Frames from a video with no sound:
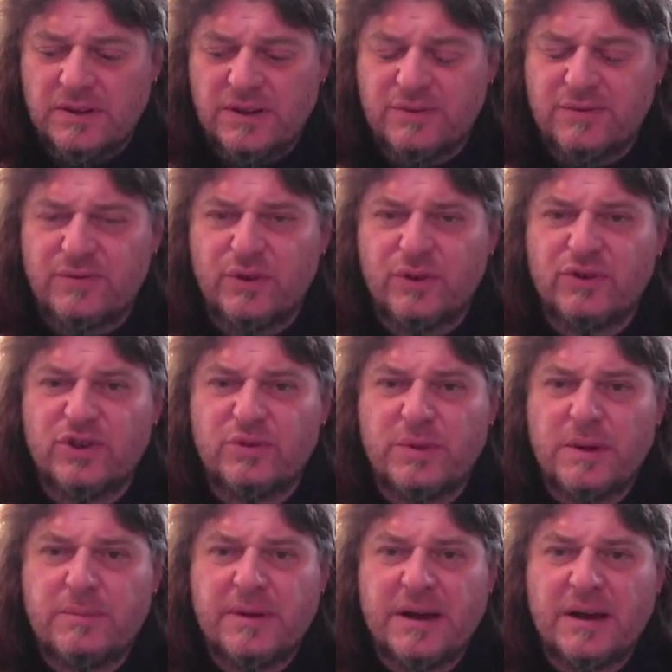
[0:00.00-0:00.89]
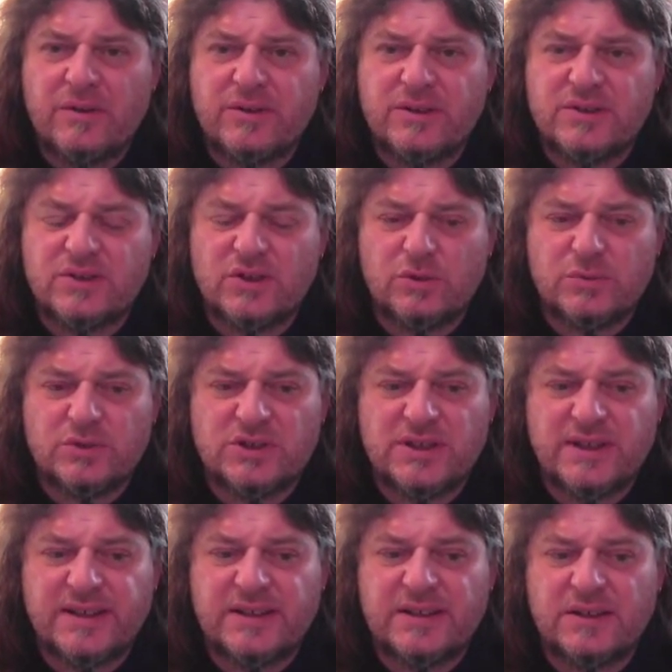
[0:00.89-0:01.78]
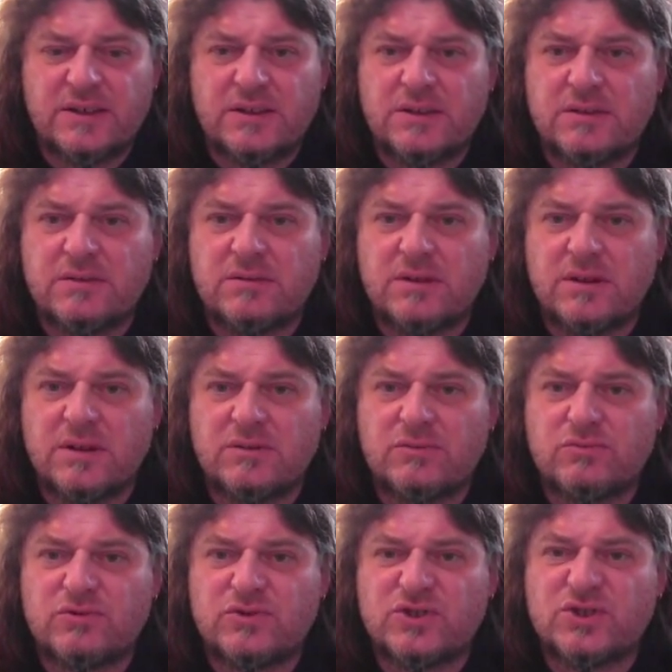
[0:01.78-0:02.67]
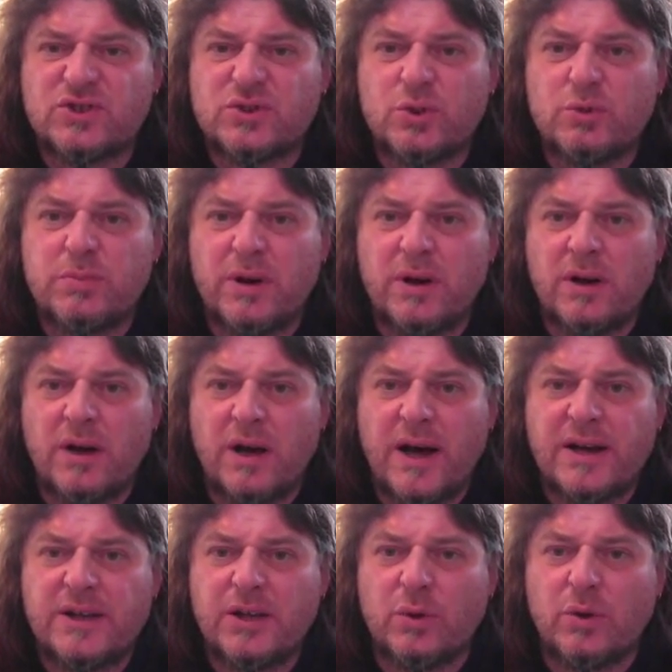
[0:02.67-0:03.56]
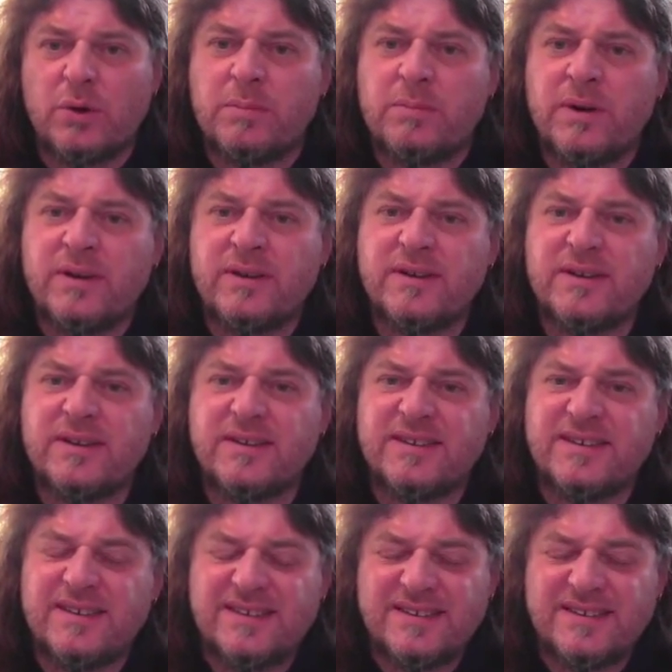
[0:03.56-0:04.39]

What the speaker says: The front of my mouth, it's almost like a super hot annuum.